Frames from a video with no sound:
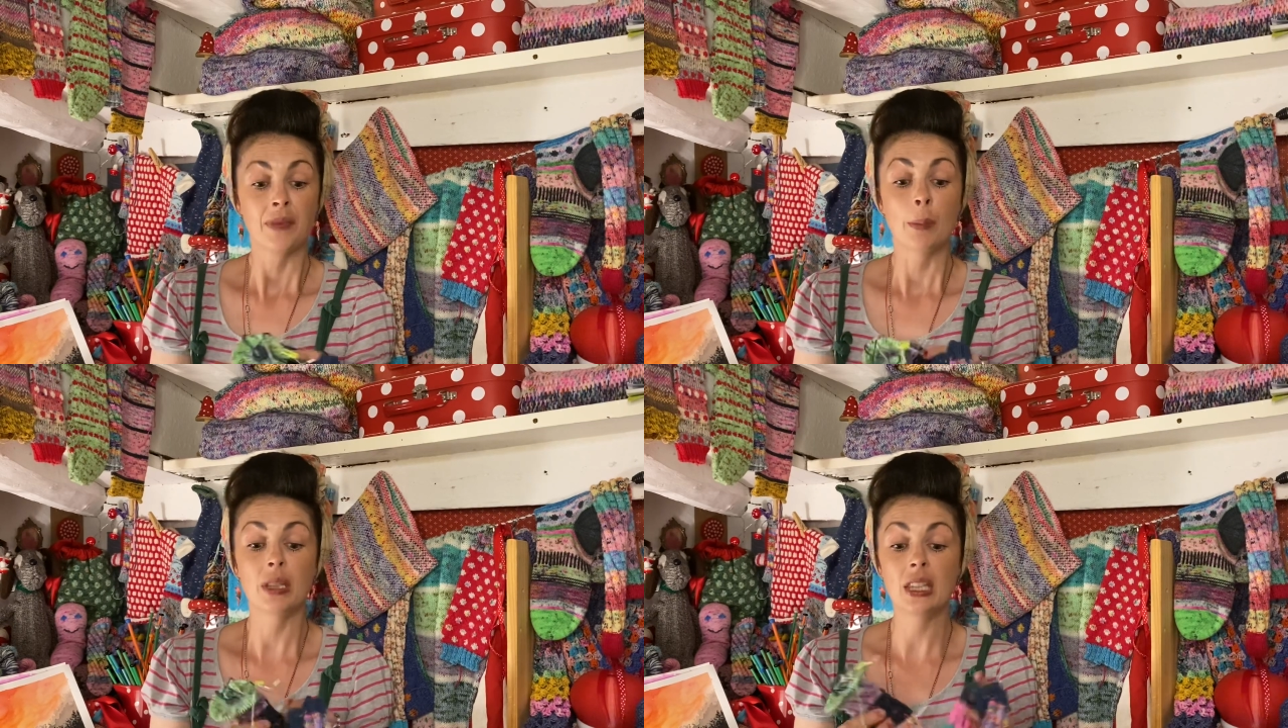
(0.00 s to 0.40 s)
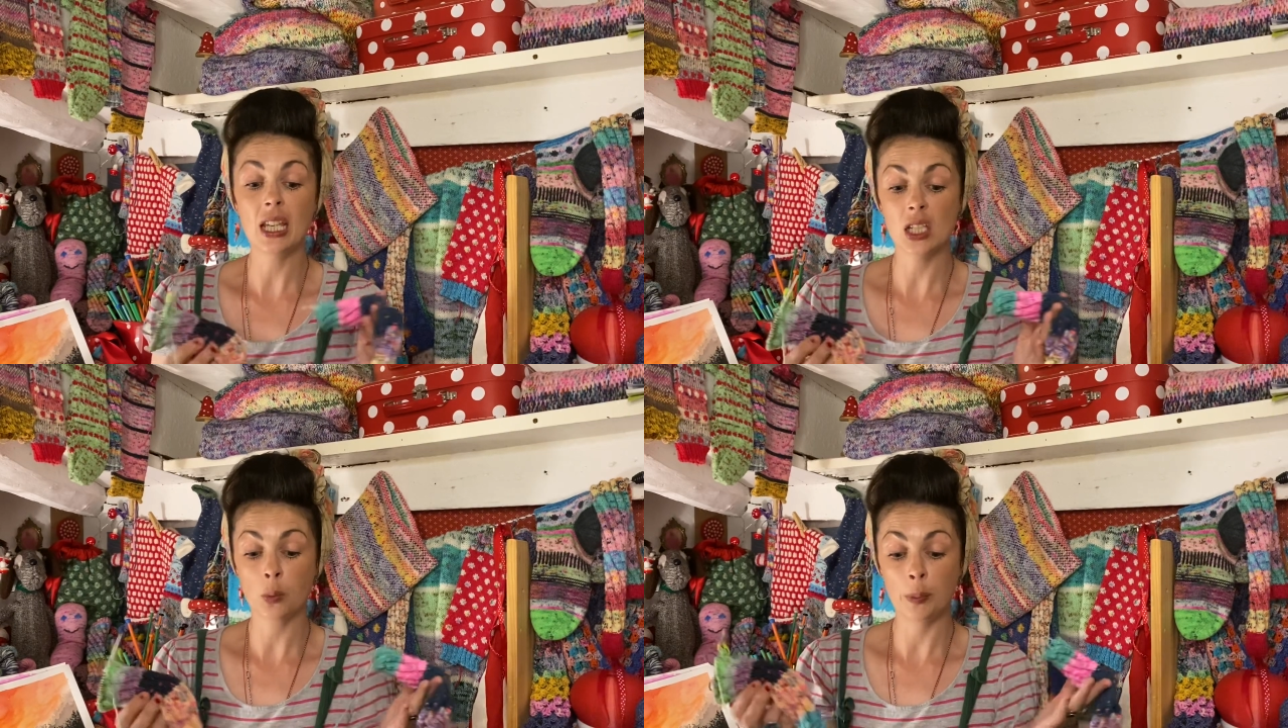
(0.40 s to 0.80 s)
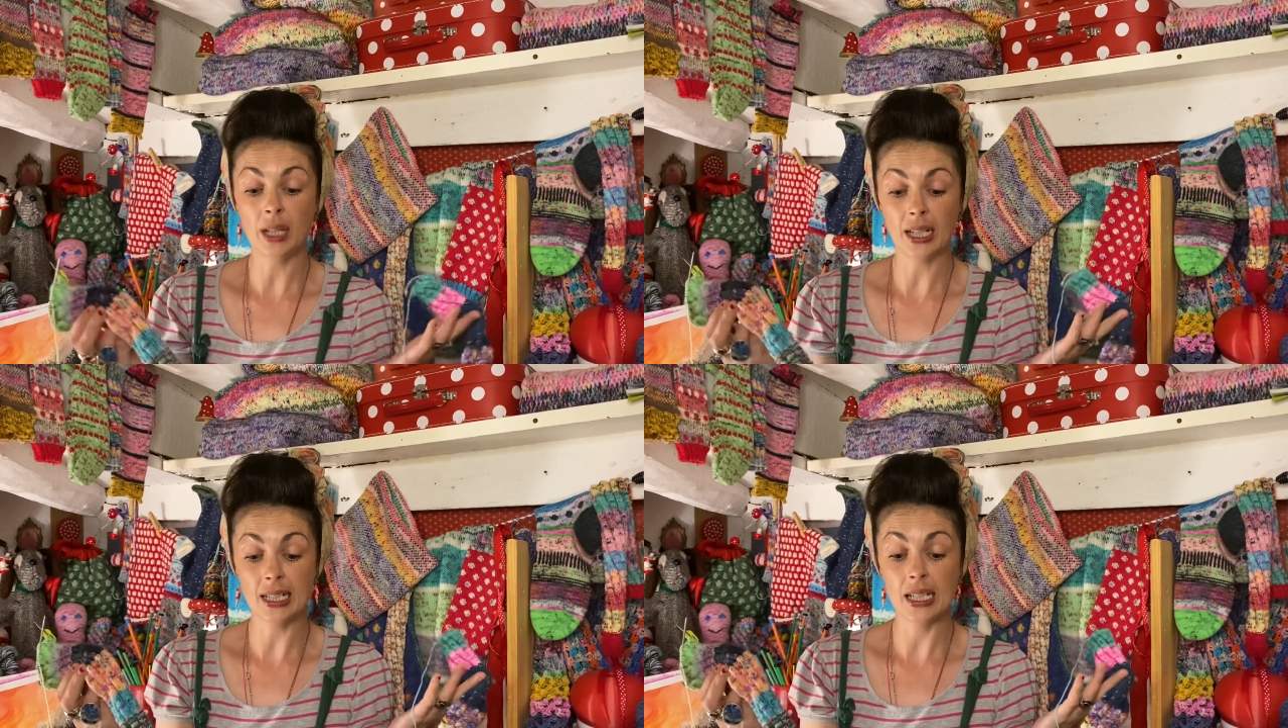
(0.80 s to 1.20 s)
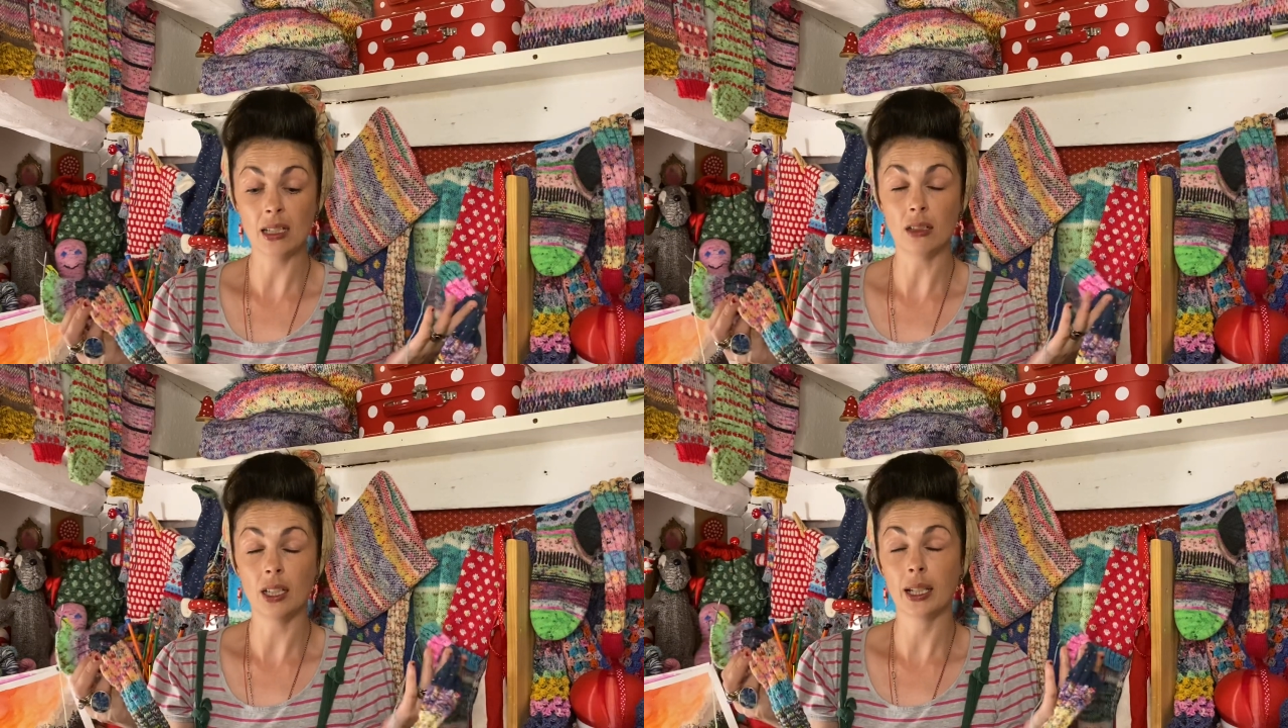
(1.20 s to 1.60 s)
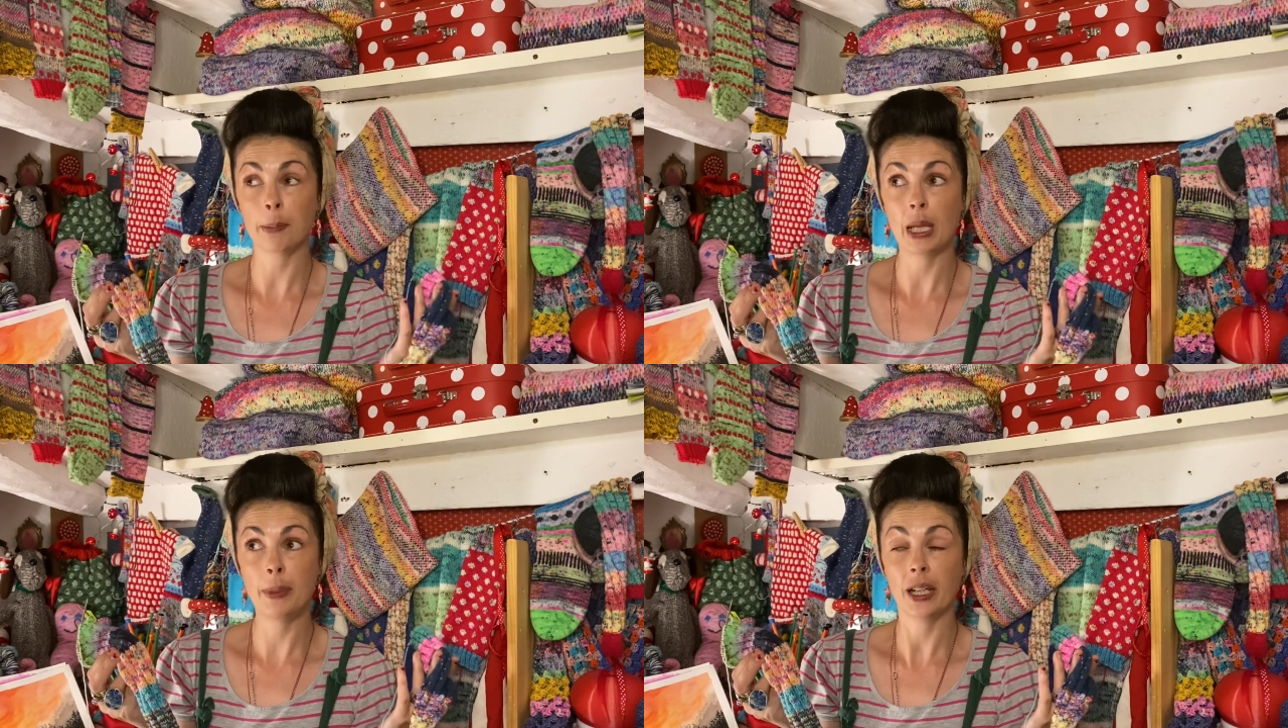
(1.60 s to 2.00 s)
But this would be ideal. Like
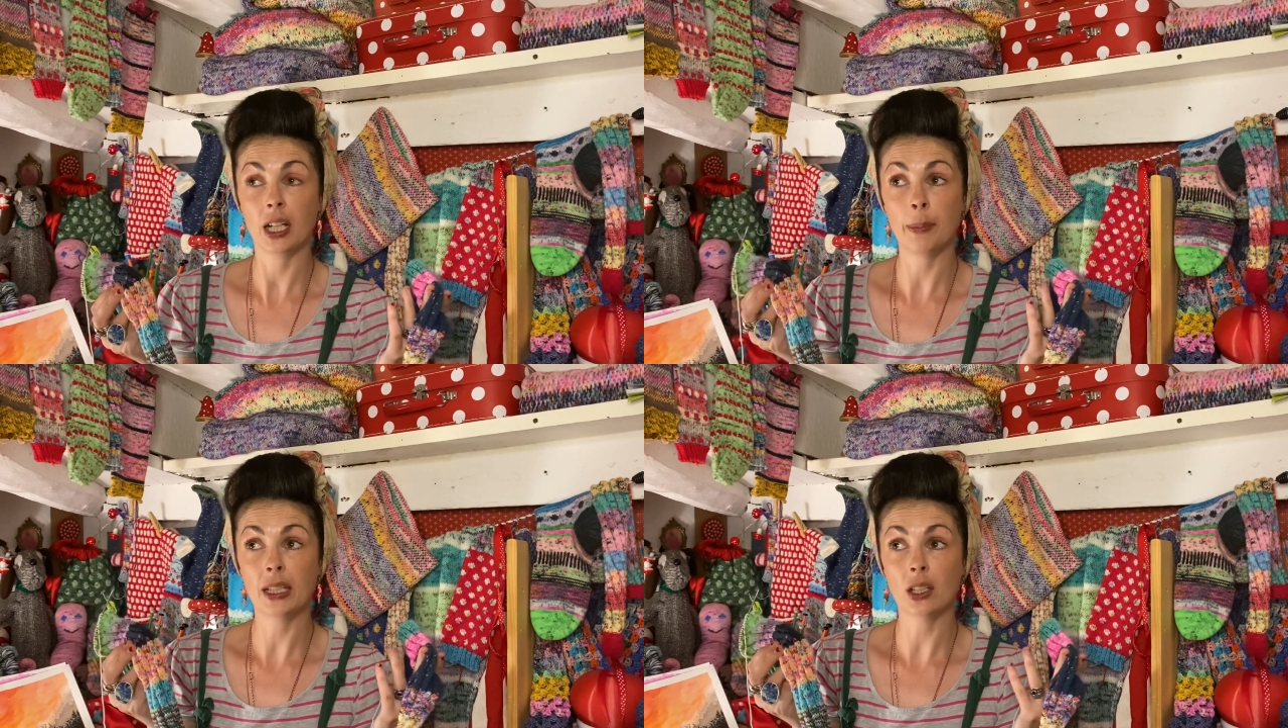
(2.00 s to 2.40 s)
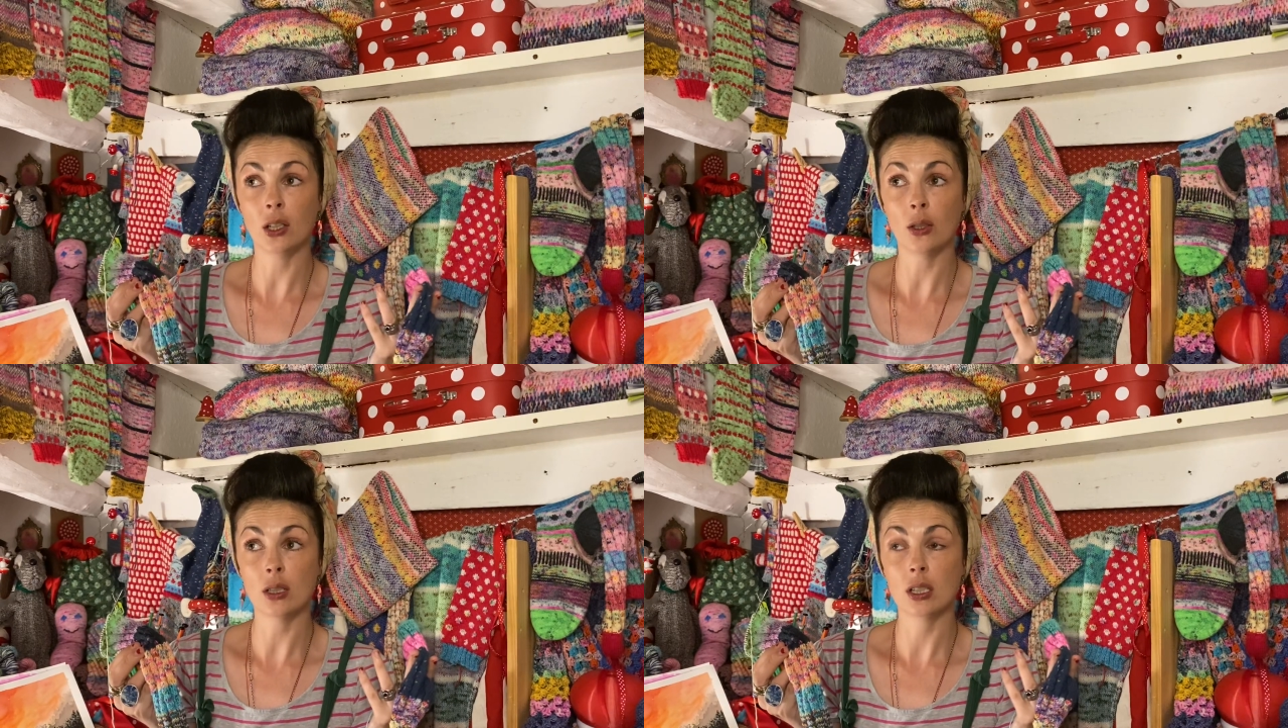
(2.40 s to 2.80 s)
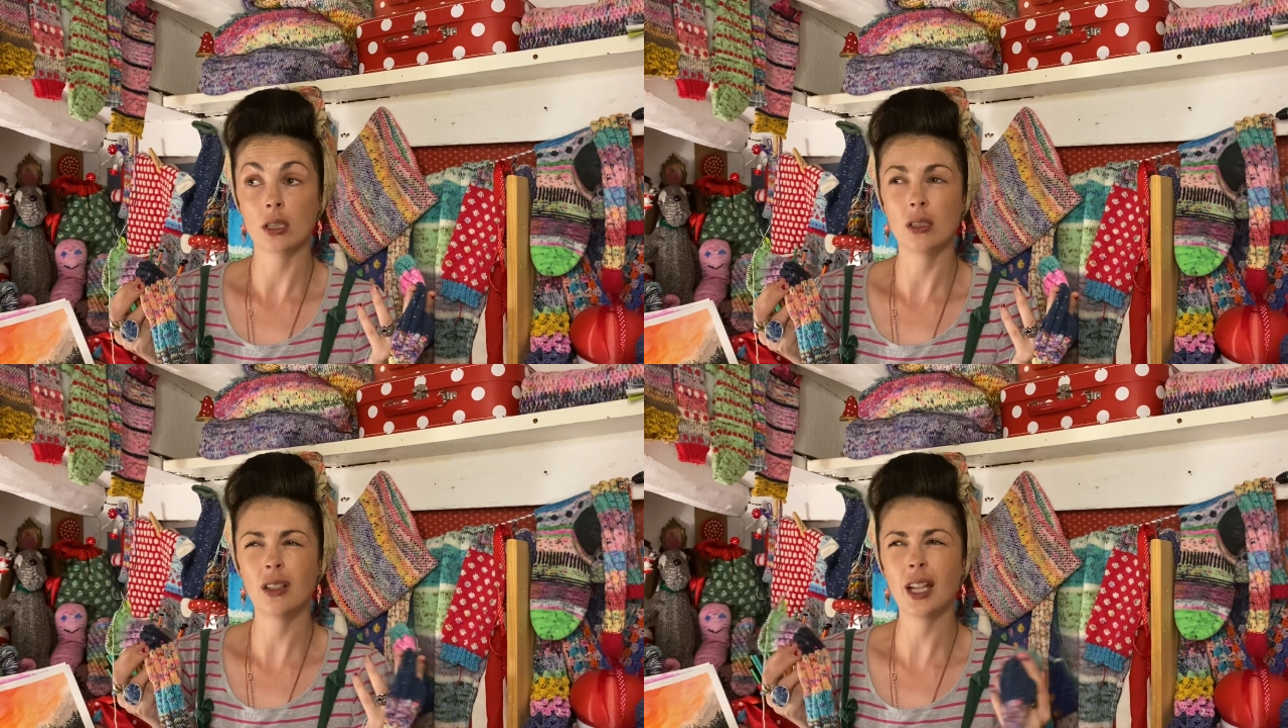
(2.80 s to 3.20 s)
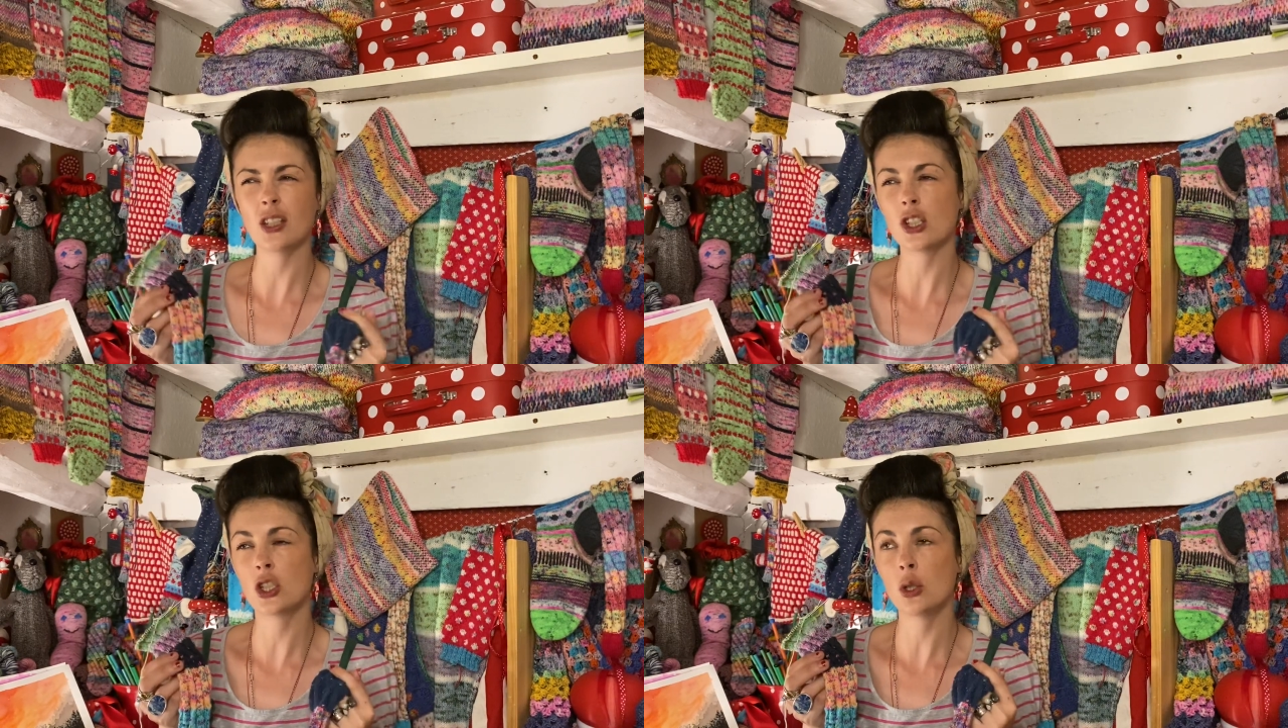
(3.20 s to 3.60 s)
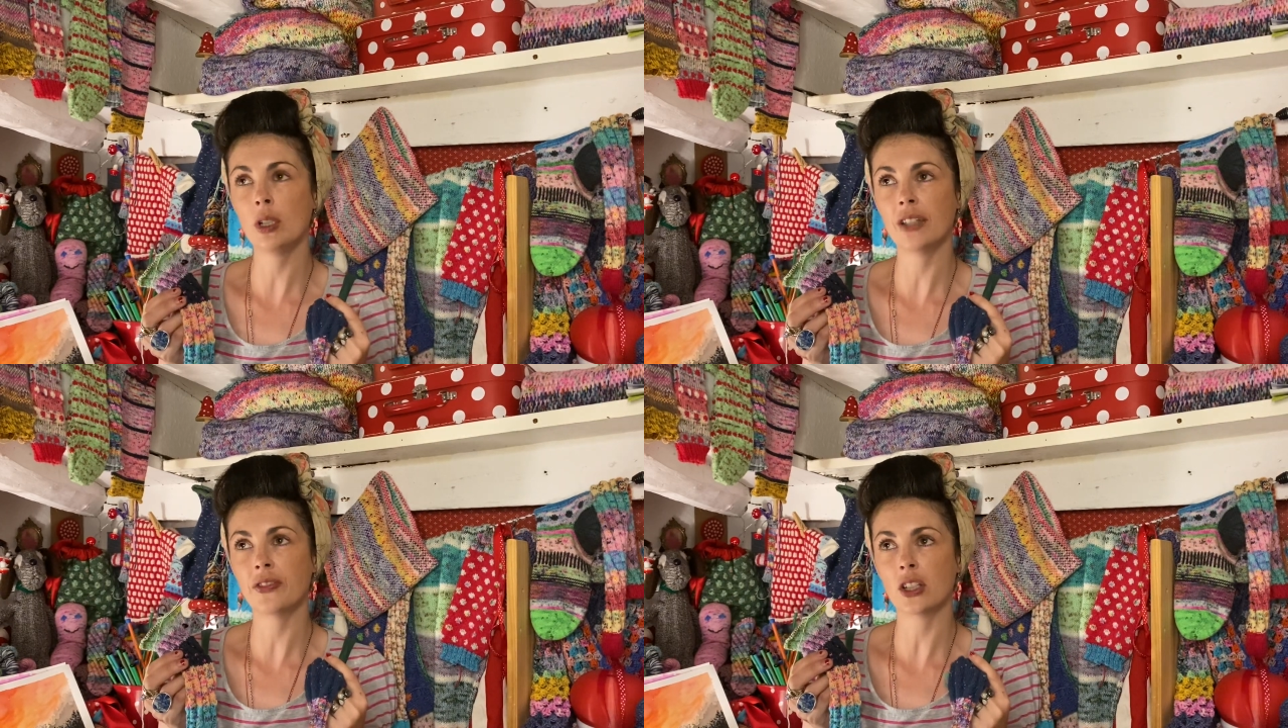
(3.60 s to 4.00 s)
maybe I could make the girls. No, that's just too
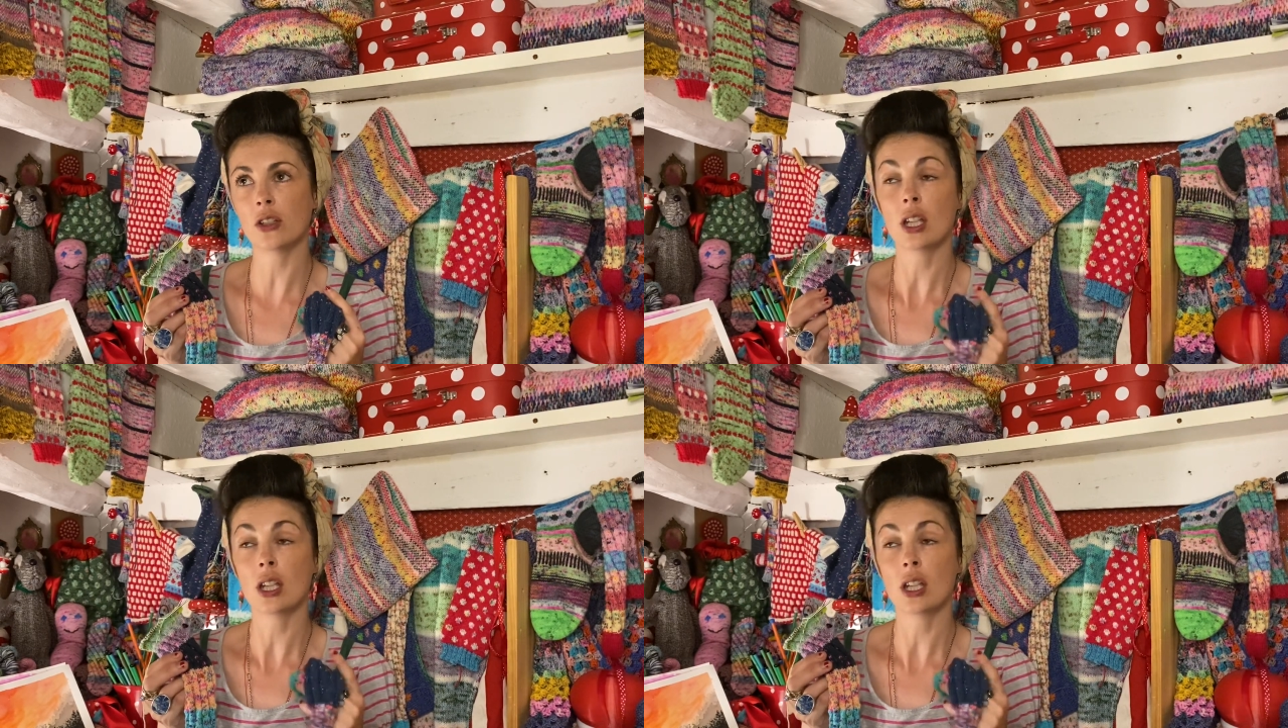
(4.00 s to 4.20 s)
late for the girls.